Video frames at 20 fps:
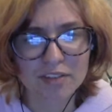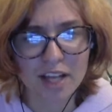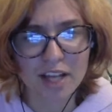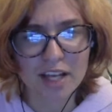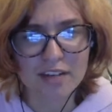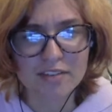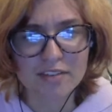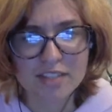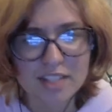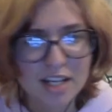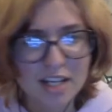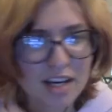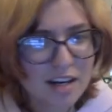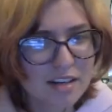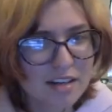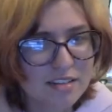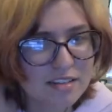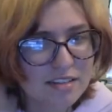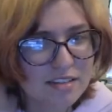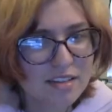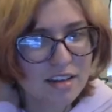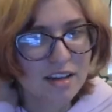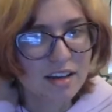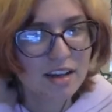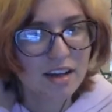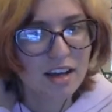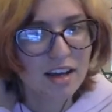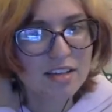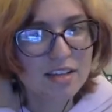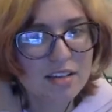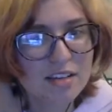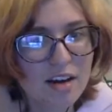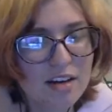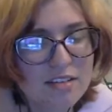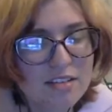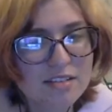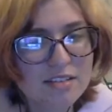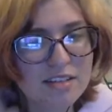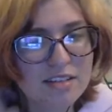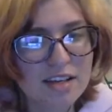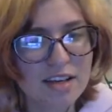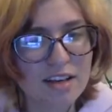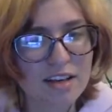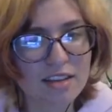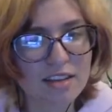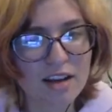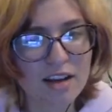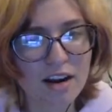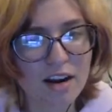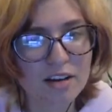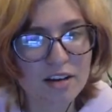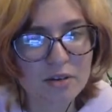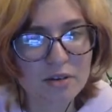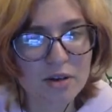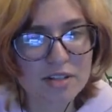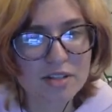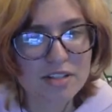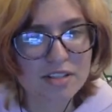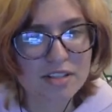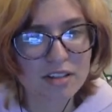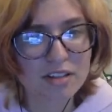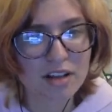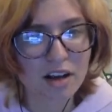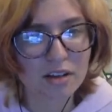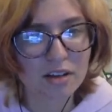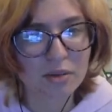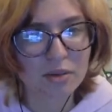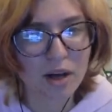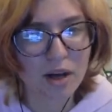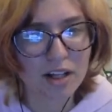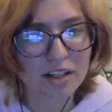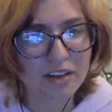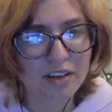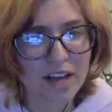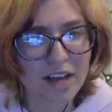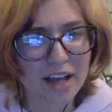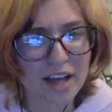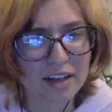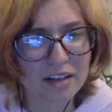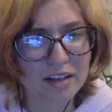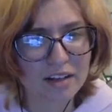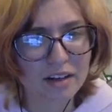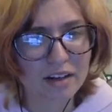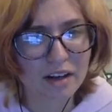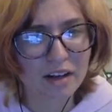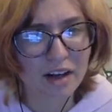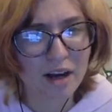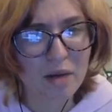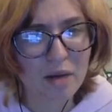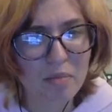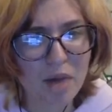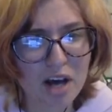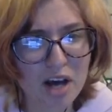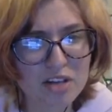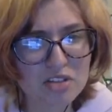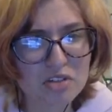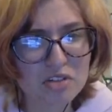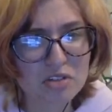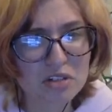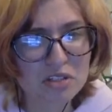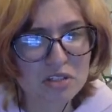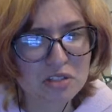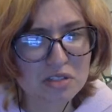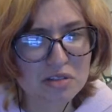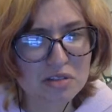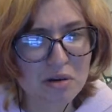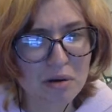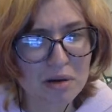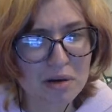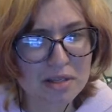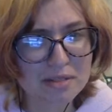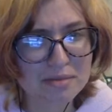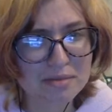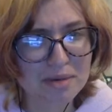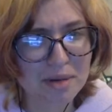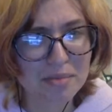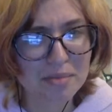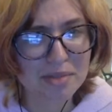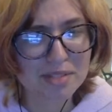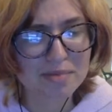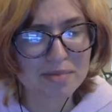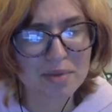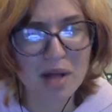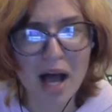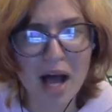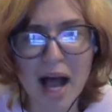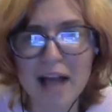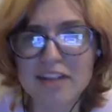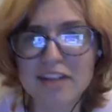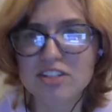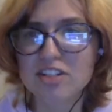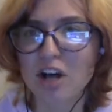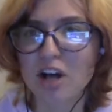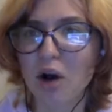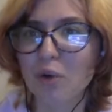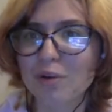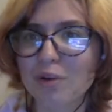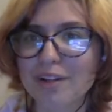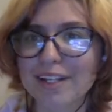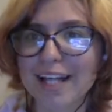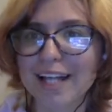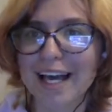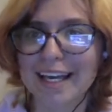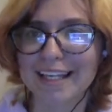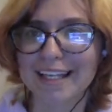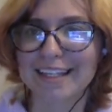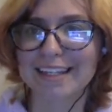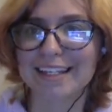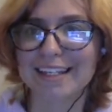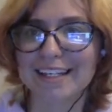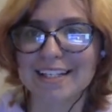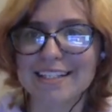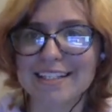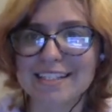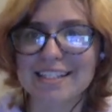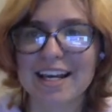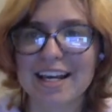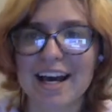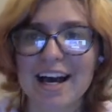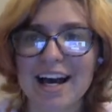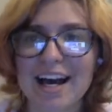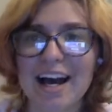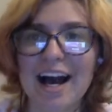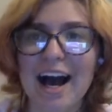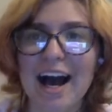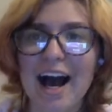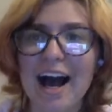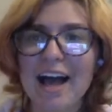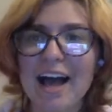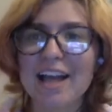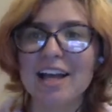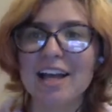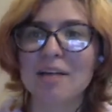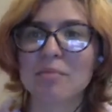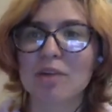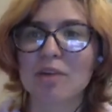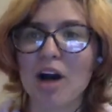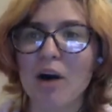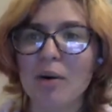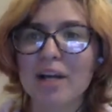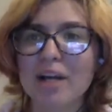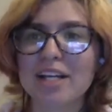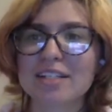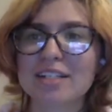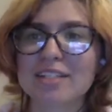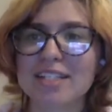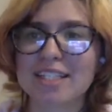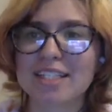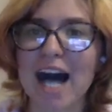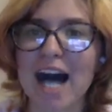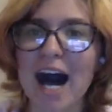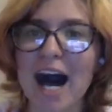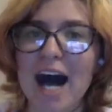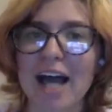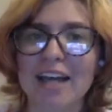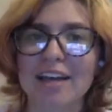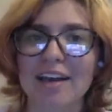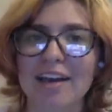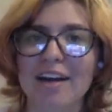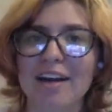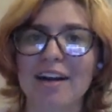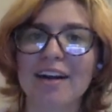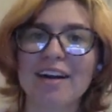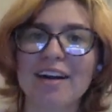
of stairs. It's hard to see. There are torches along the wall ahead. A monstrous noise rumbles. I don't like this. I am going to die here.